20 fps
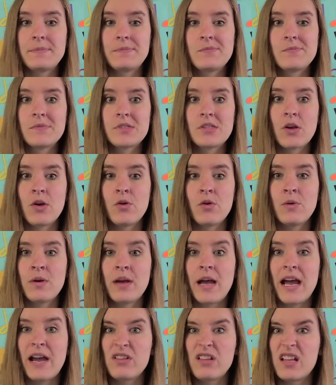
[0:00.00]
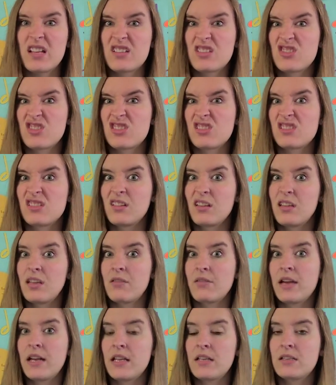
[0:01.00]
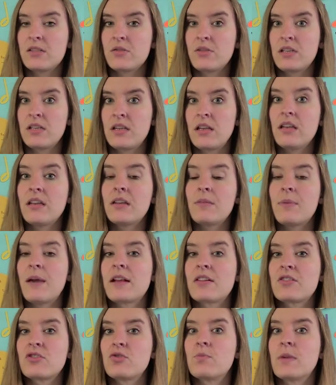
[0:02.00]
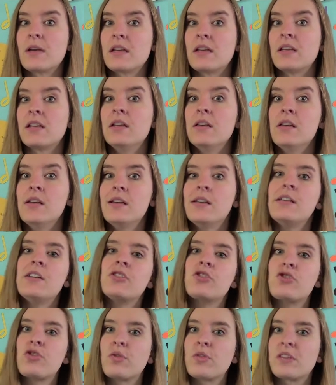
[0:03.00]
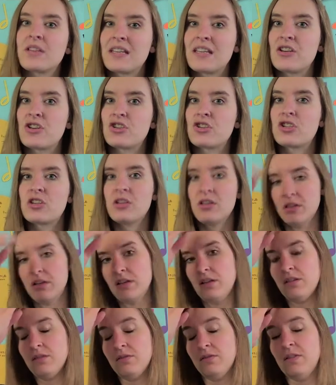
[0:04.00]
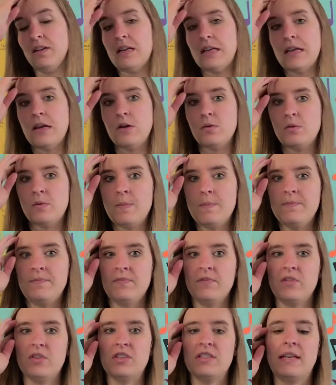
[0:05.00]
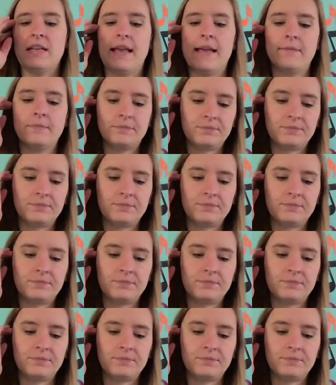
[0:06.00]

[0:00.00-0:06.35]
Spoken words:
So I would like to just get right into it and get back to my short-ish video for today.